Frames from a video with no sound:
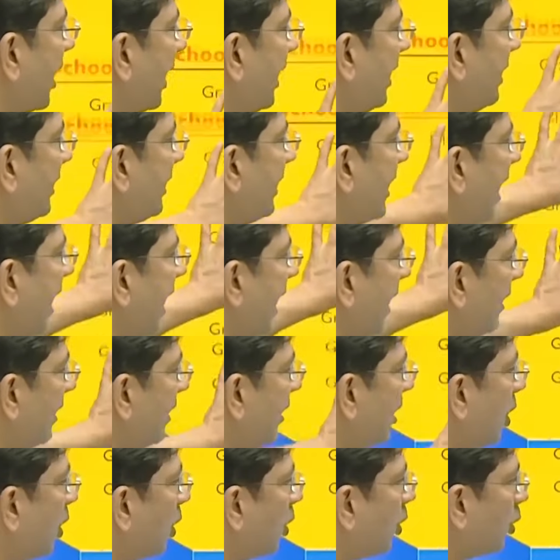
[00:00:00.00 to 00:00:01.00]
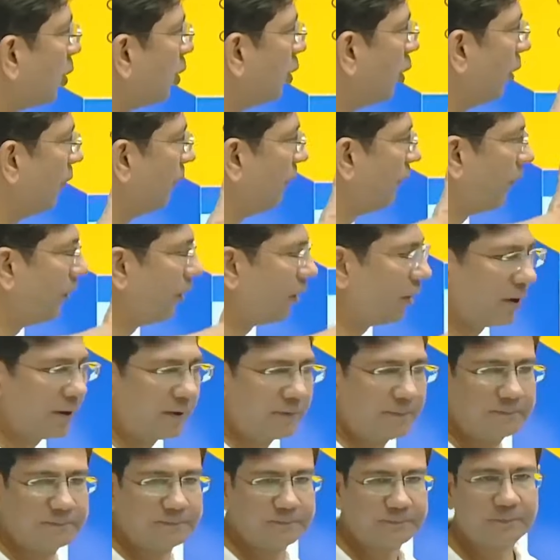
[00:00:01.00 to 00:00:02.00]
the child can go
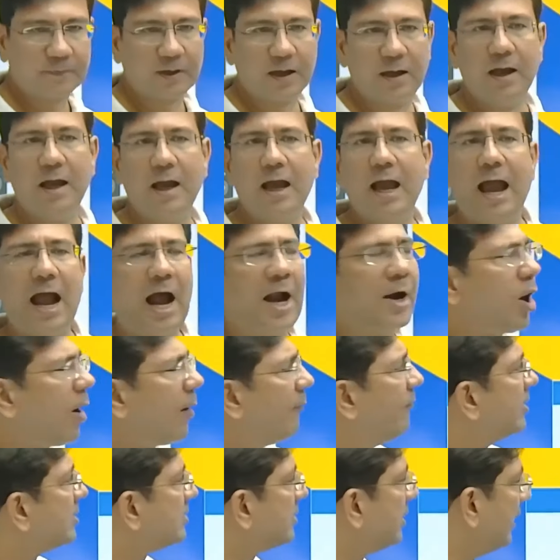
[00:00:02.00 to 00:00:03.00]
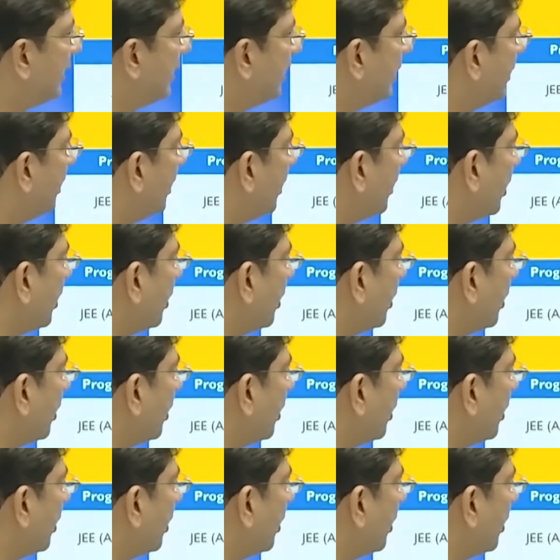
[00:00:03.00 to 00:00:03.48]
for. And obviously,